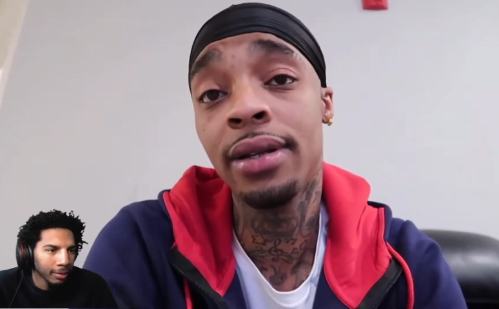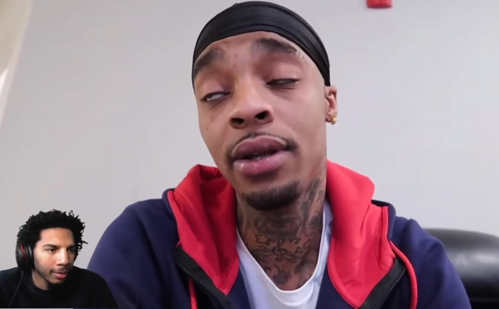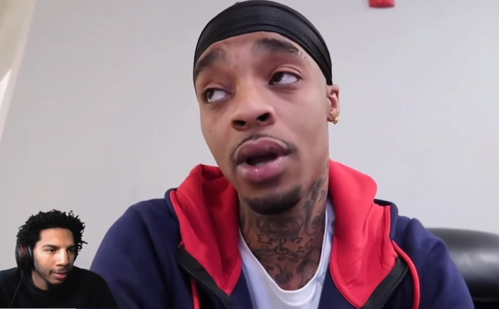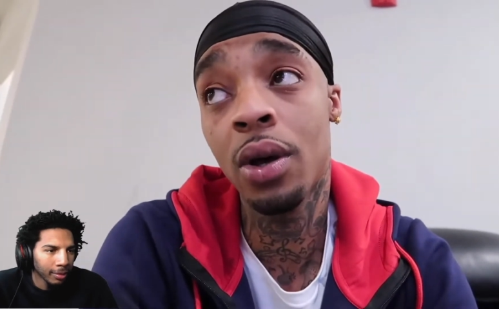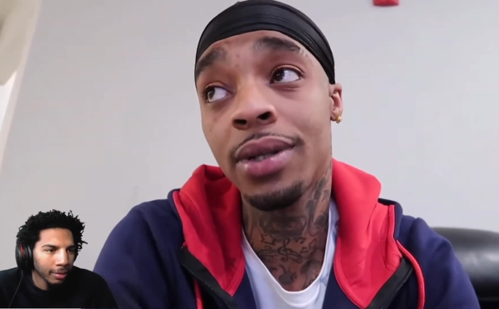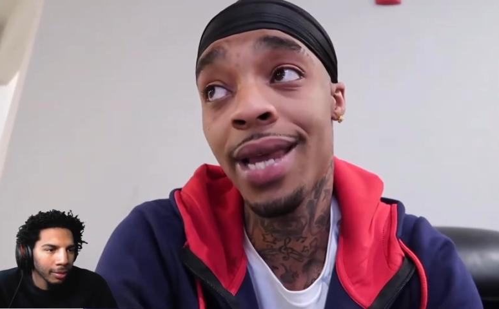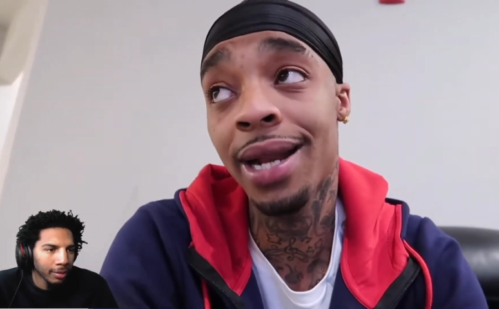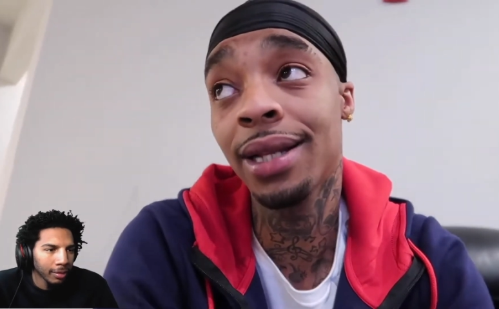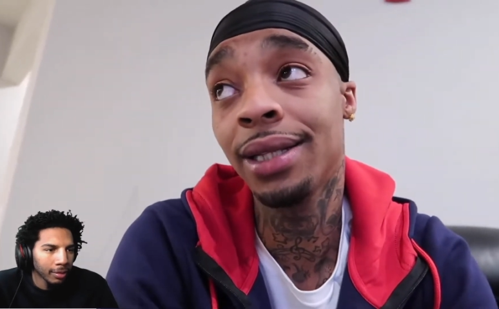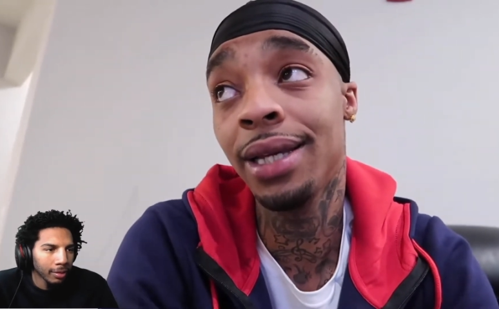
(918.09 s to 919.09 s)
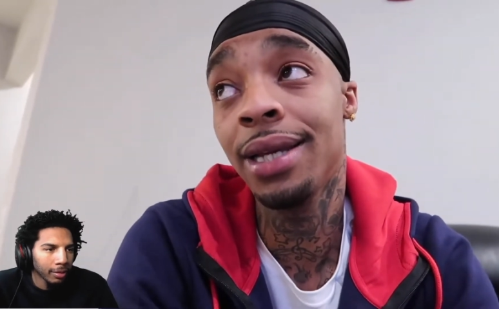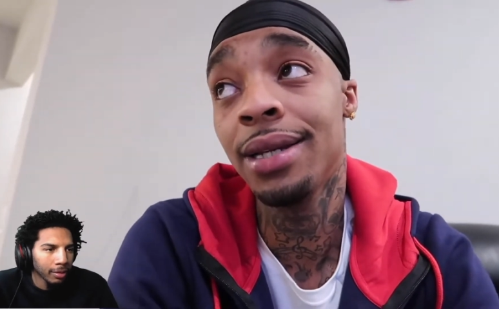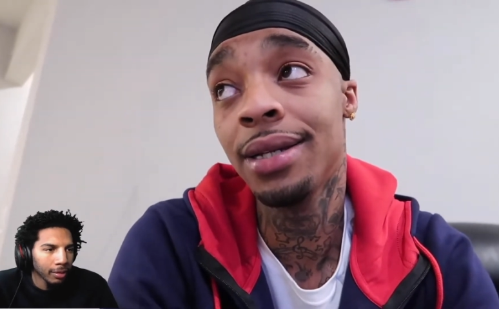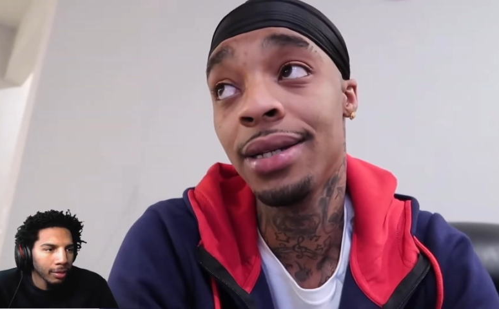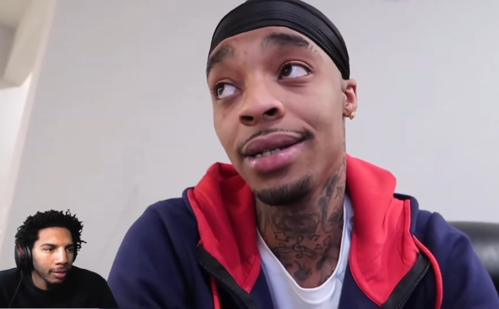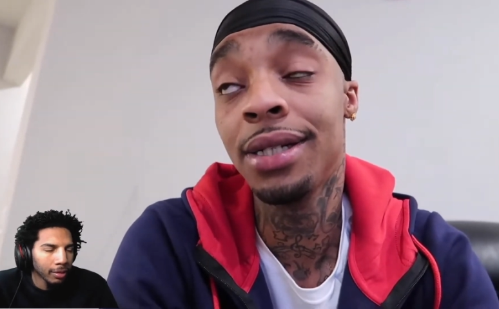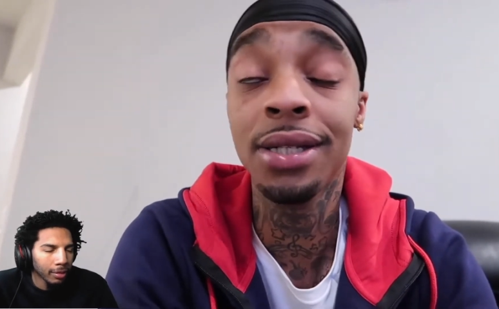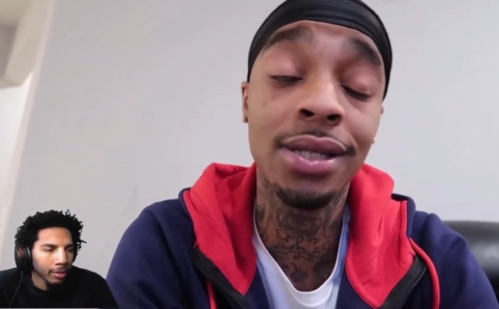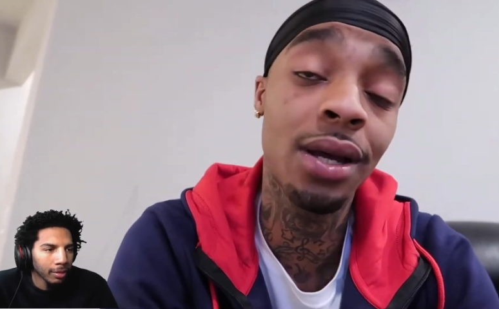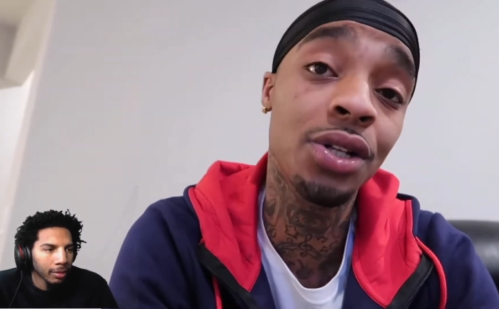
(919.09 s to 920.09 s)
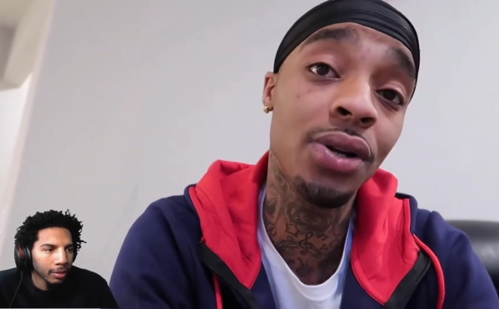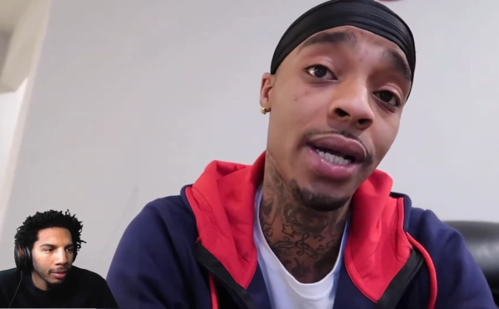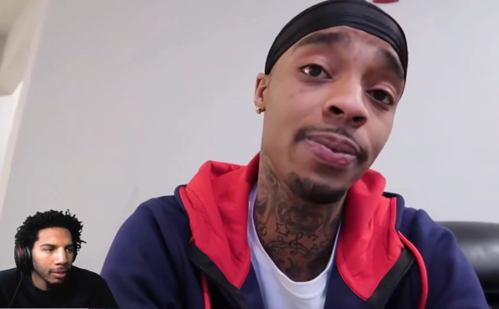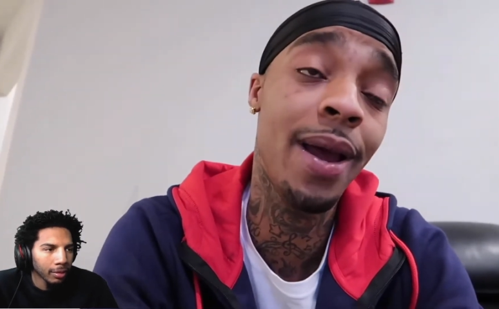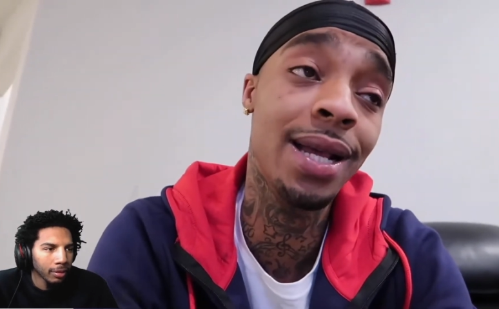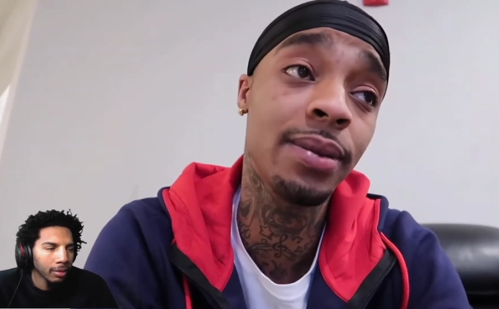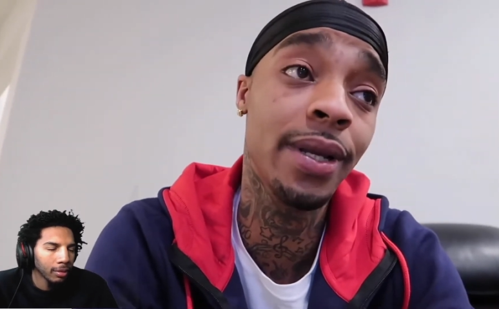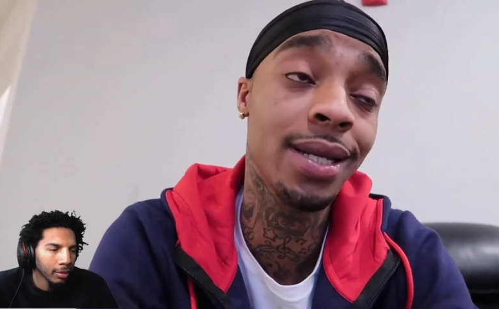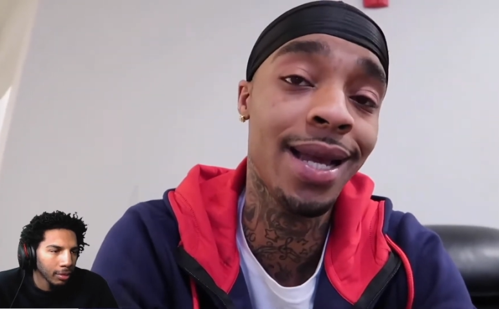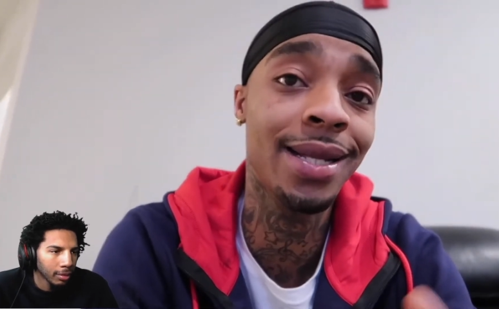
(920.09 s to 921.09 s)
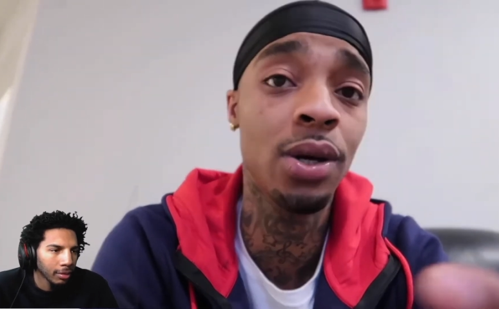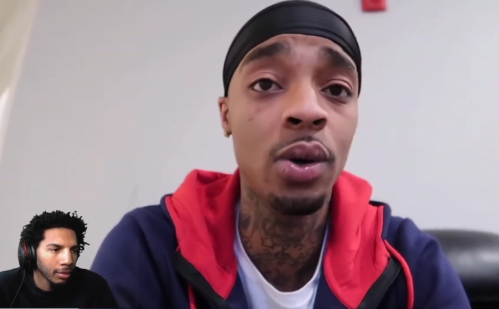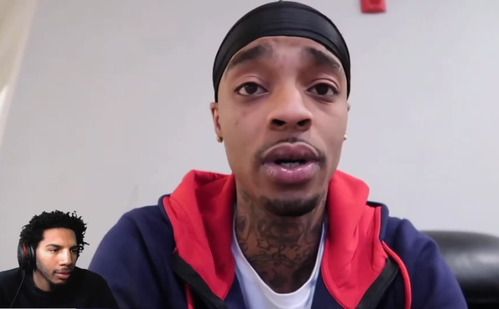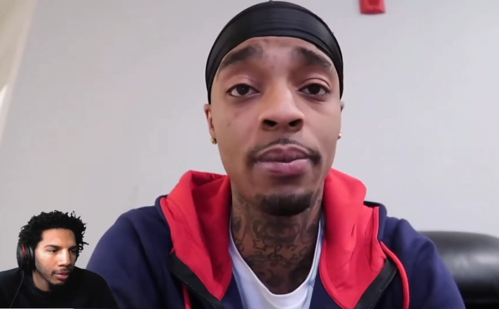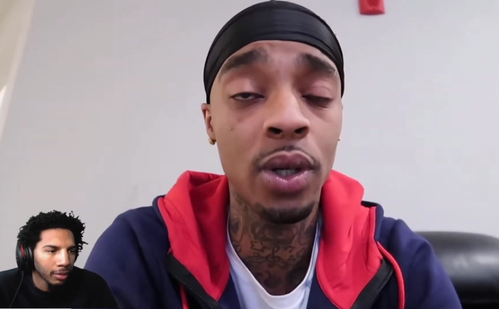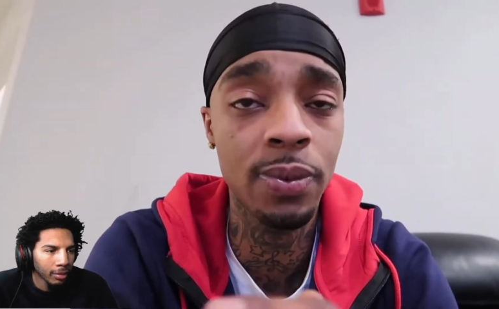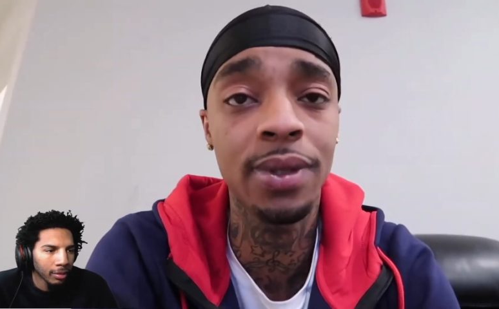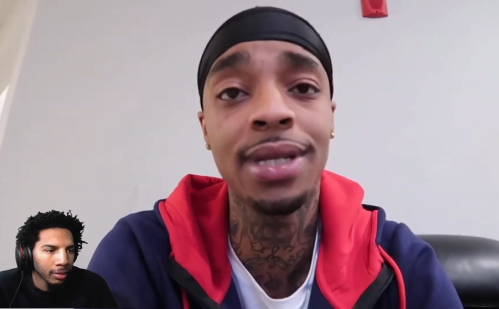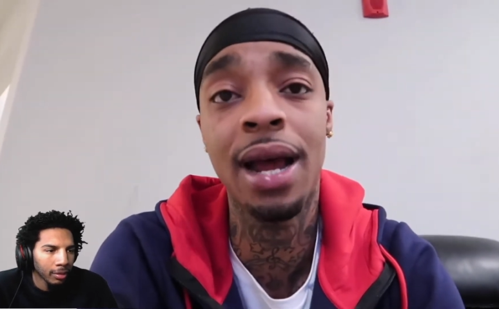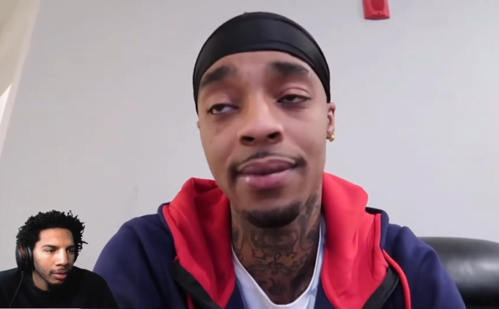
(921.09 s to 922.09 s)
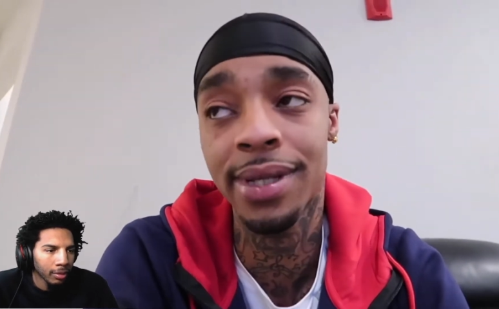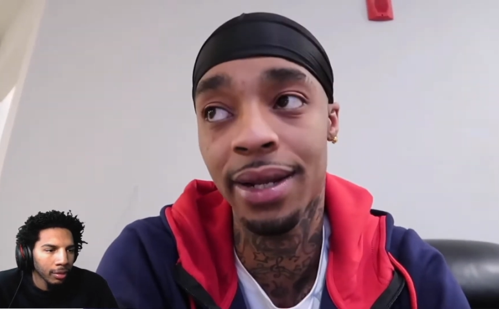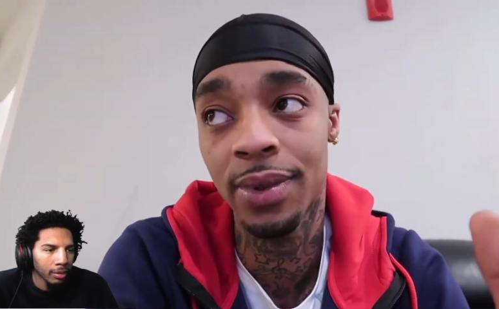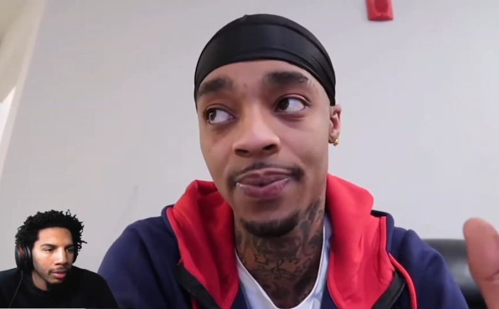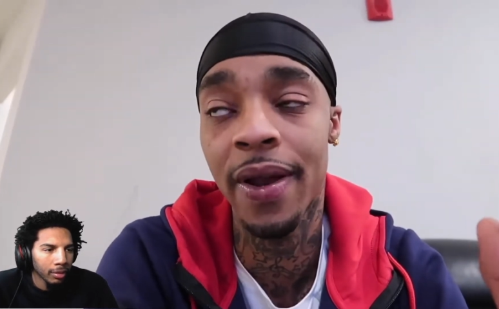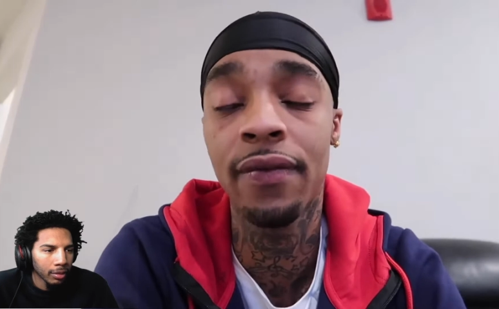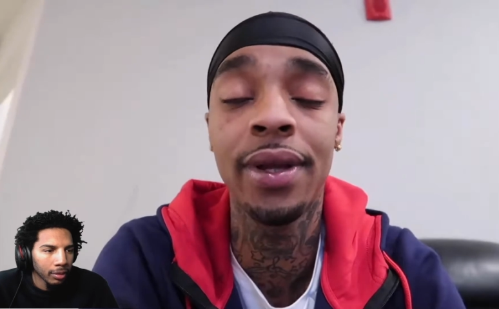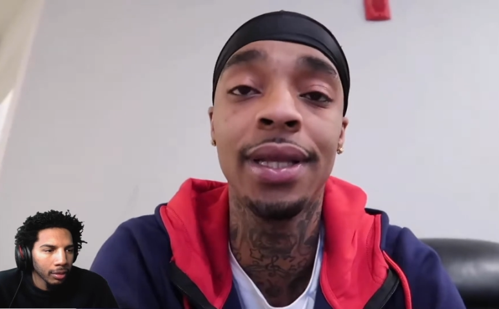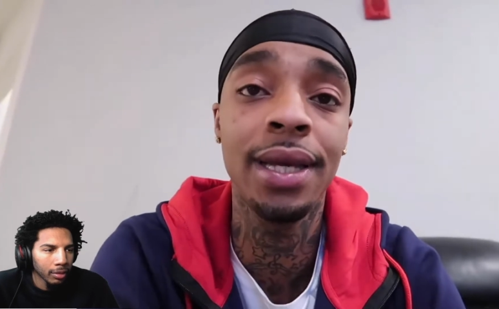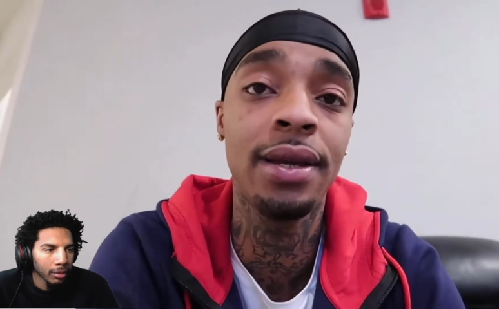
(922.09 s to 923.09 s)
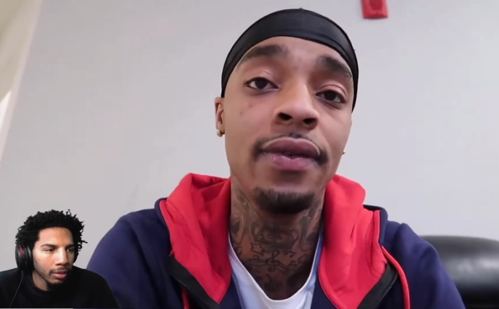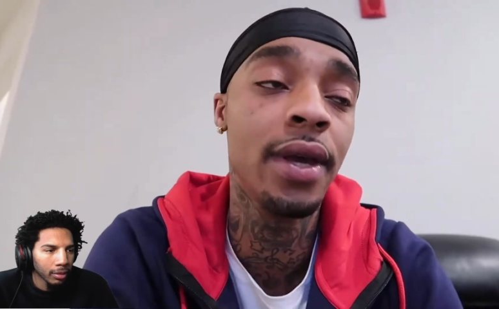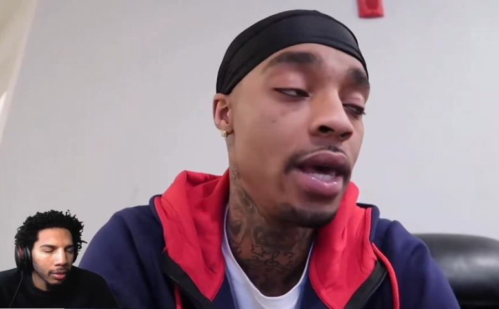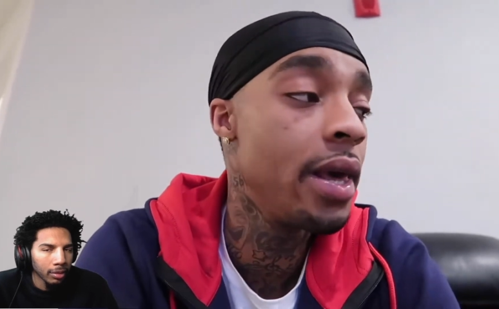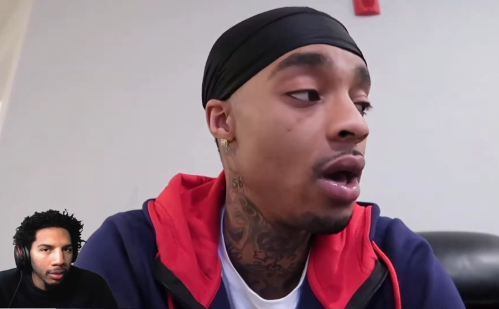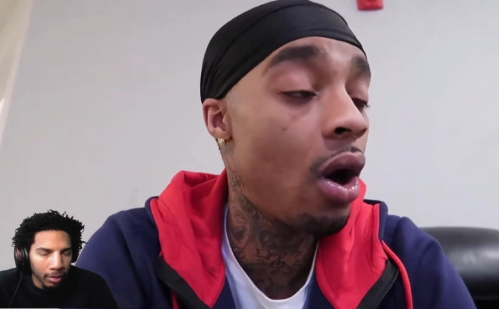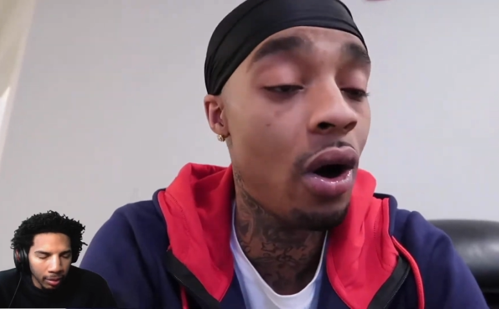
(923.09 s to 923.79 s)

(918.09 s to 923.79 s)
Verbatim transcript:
Speaker 1: You know, technically, she's still trespassing because I told her multiple times, like respectfully leave, mm-hmm.